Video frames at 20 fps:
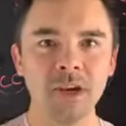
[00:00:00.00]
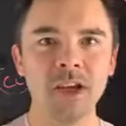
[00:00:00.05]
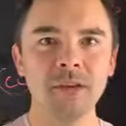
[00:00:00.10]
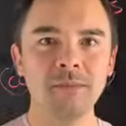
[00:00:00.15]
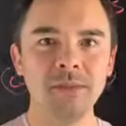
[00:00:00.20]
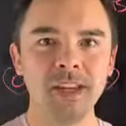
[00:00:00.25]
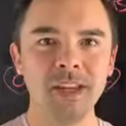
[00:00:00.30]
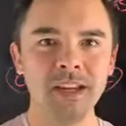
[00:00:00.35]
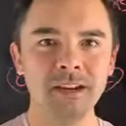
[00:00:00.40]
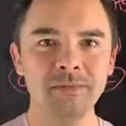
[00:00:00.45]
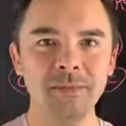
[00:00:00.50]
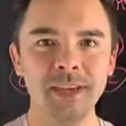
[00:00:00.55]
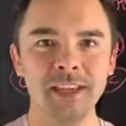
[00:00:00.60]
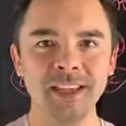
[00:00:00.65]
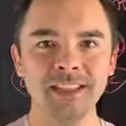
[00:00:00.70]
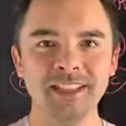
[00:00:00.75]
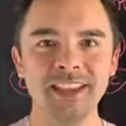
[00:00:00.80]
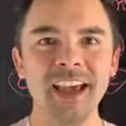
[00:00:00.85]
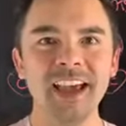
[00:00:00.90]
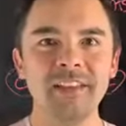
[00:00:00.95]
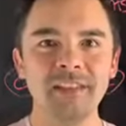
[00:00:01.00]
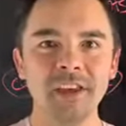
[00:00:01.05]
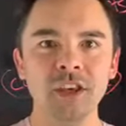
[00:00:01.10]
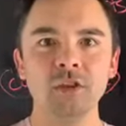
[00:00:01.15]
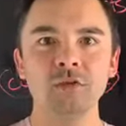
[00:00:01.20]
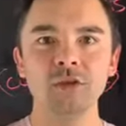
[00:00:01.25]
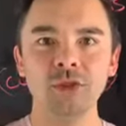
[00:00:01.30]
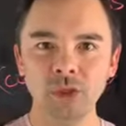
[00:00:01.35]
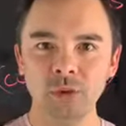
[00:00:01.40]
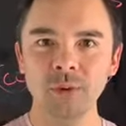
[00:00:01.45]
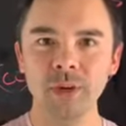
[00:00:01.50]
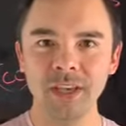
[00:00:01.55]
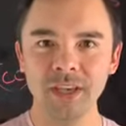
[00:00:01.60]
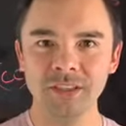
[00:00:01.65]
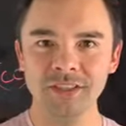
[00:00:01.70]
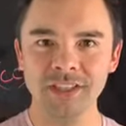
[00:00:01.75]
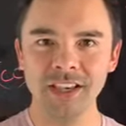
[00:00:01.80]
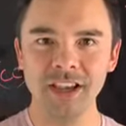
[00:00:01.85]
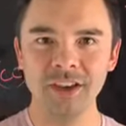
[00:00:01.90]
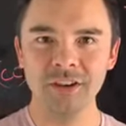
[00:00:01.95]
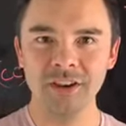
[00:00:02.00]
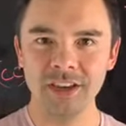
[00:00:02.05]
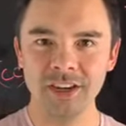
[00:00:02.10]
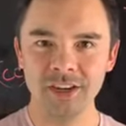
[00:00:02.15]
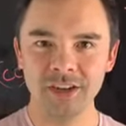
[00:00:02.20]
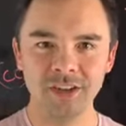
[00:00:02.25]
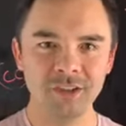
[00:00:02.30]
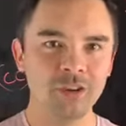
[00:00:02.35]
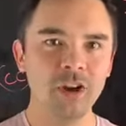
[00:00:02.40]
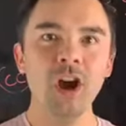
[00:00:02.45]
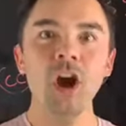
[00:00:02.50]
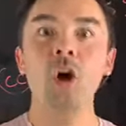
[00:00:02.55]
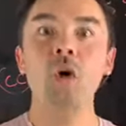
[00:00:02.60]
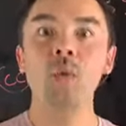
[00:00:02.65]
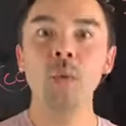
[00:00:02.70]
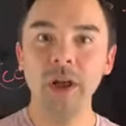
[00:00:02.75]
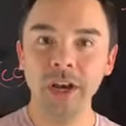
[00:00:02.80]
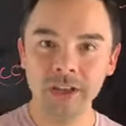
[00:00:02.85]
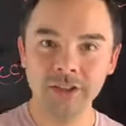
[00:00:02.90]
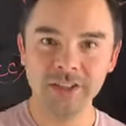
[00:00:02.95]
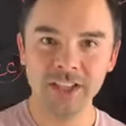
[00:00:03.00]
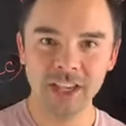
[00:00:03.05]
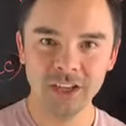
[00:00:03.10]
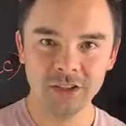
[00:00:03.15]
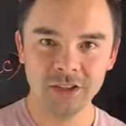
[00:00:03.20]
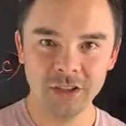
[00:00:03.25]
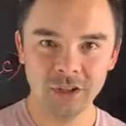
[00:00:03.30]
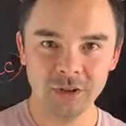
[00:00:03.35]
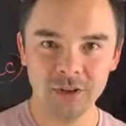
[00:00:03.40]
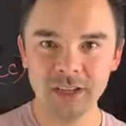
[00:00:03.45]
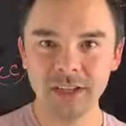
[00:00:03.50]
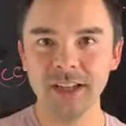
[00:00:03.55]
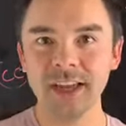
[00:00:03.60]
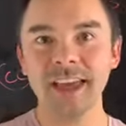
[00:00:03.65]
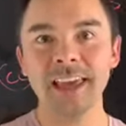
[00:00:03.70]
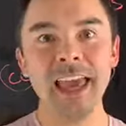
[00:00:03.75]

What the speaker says: Committed means that you do what you say you're going to do when you say you'll do it.